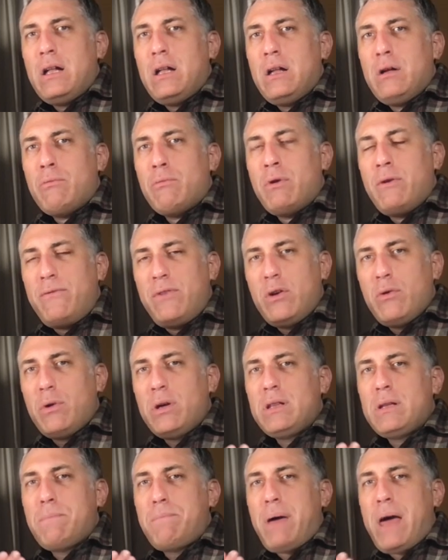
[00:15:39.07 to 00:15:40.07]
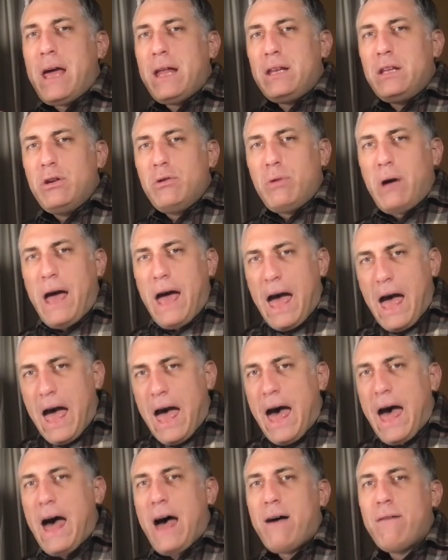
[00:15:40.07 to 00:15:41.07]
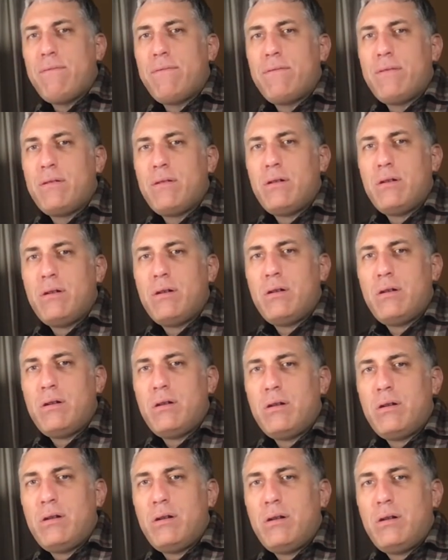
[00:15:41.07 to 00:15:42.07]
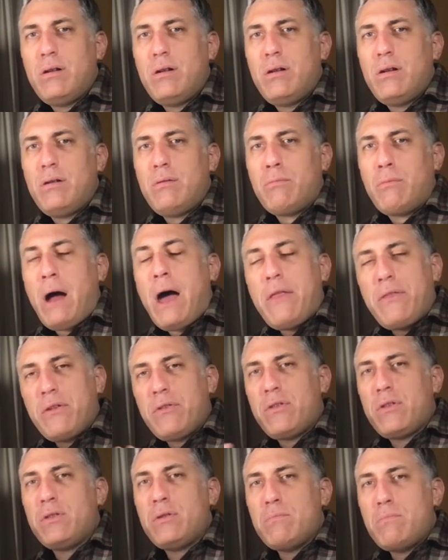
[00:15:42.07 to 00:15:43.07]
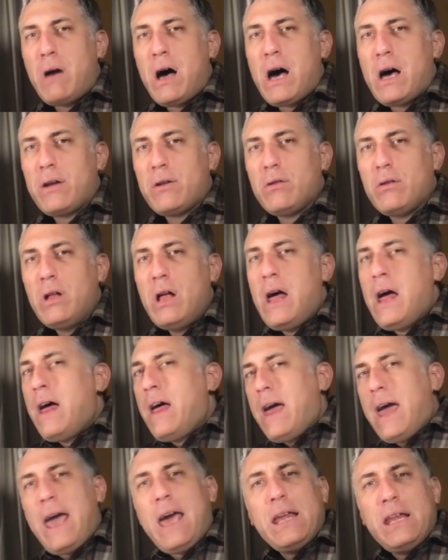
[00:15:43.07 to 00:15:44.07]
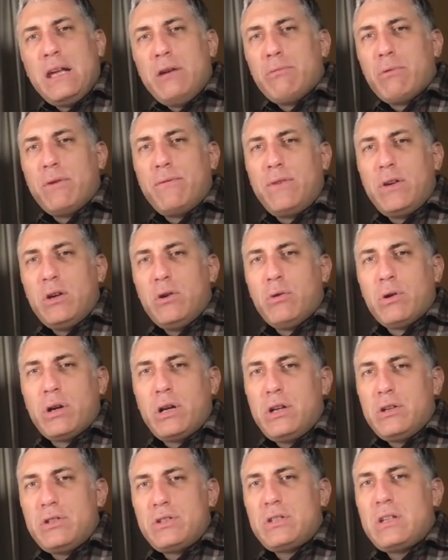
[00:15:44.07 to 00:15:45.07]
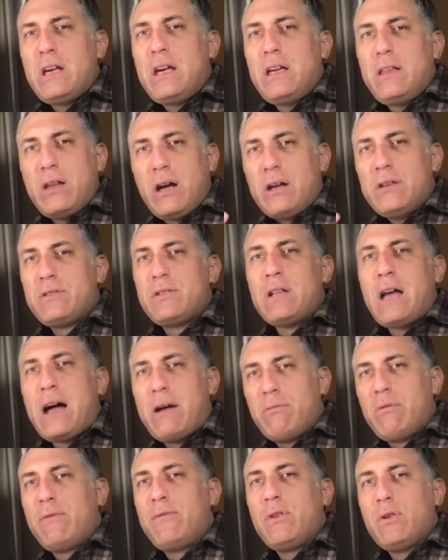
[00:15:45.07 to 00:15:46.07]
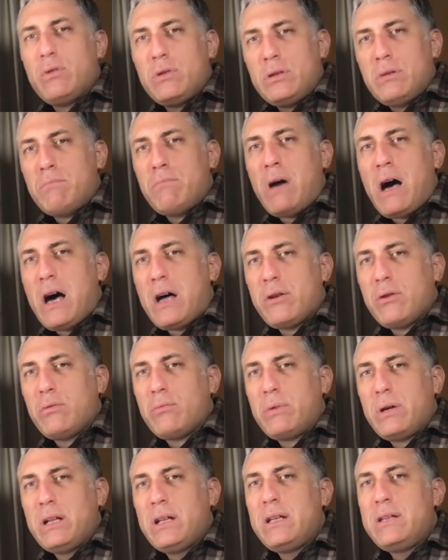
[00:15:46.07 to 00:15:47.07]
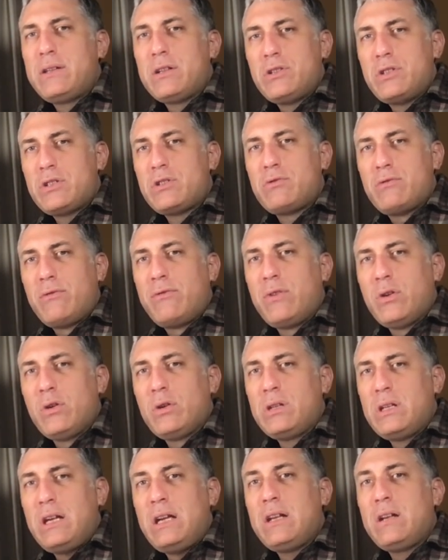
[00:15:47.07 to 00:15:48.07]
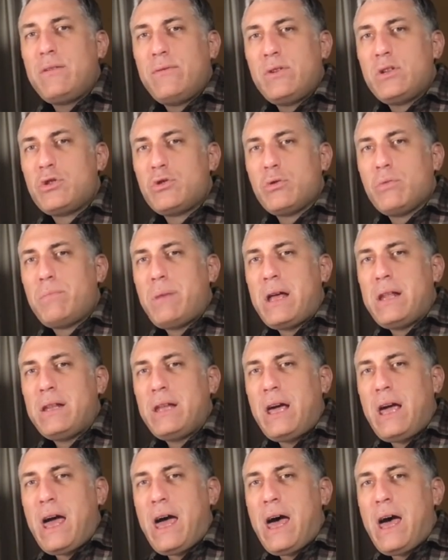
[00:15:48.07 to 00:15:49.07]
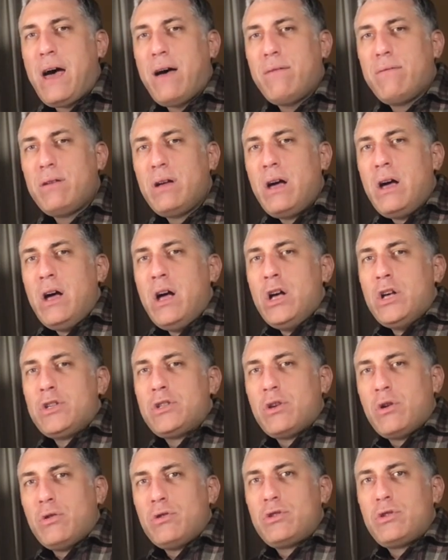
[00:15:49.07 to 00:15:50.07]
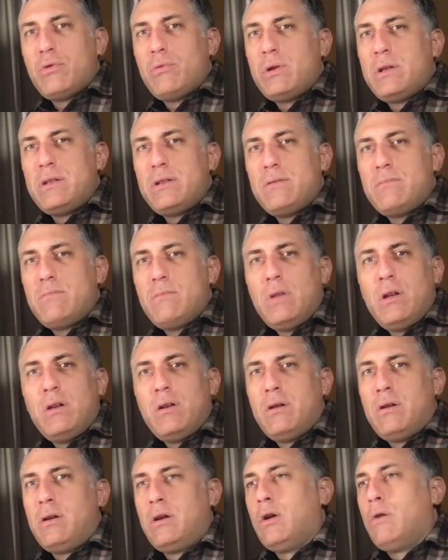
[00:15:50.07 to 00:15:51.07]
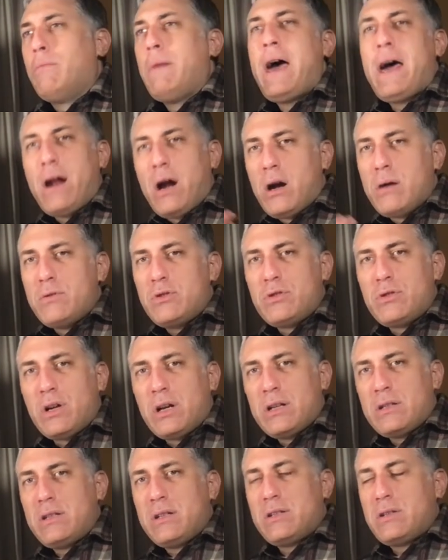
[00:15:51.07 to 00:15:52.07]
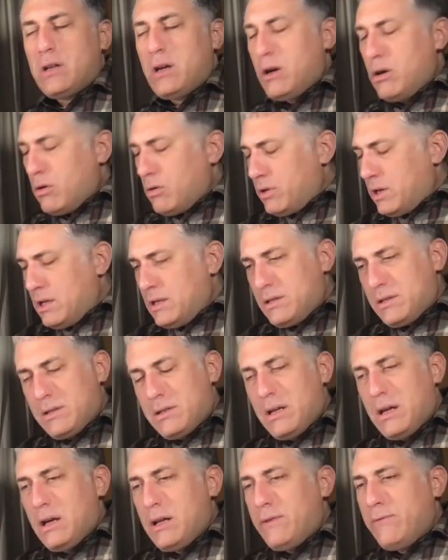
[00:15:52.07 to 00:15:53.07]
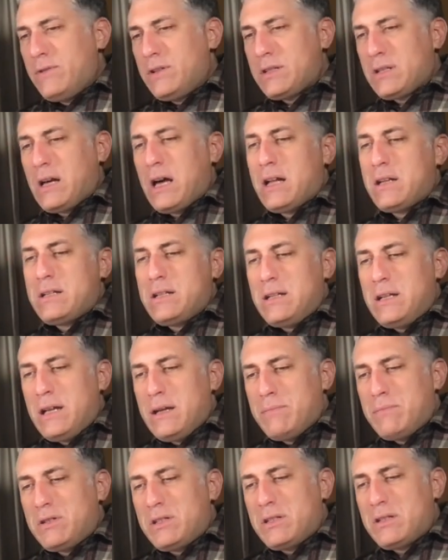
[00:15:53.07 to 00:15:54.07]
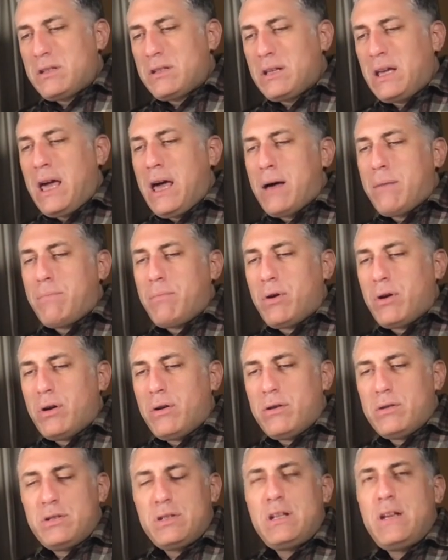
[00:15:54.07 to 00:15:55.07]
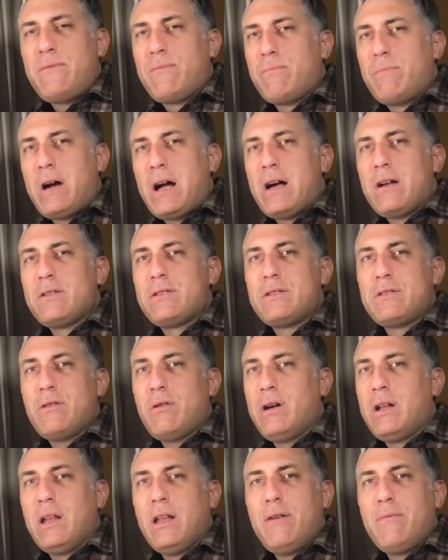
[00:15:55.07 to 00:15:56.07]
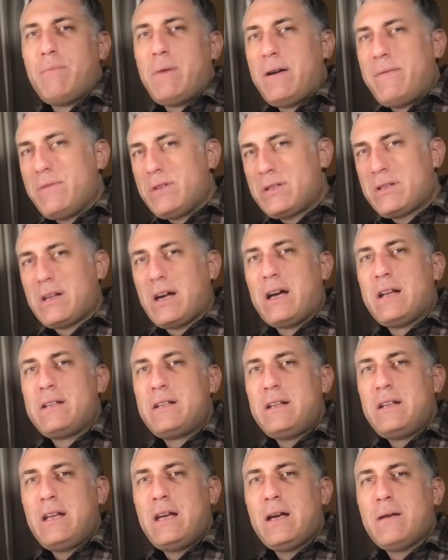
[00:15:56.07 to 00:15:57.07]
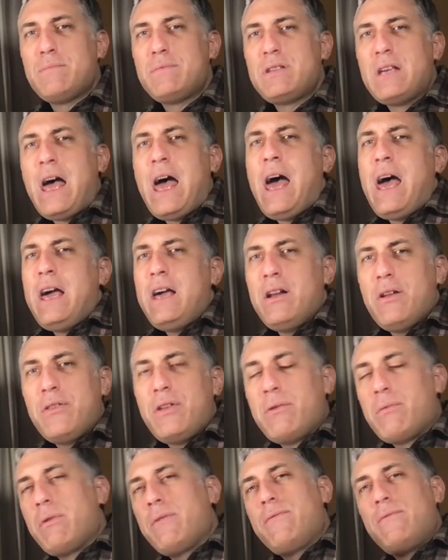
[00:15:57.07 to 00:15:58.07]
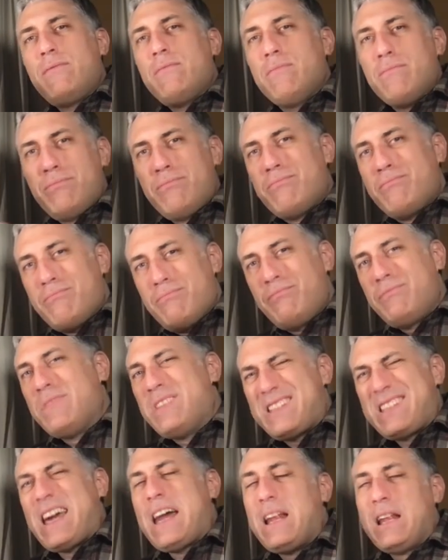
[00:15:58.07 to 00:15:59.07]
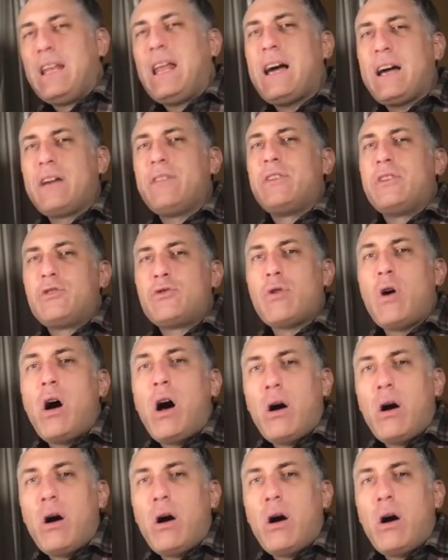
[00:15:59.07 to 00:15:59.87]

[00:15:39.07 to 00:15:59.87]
reviewing the pen you have rather than the model. Any reviewer you see is not reviewing the model really, they're just reviewing the individual pen they have. So so when you know Matt Armstrong says, "Oh, these Visconti nibs skip," or Stephen Brown says, "Oh, I love my Visconti nibs." You know, they're it's kind of luck of the draw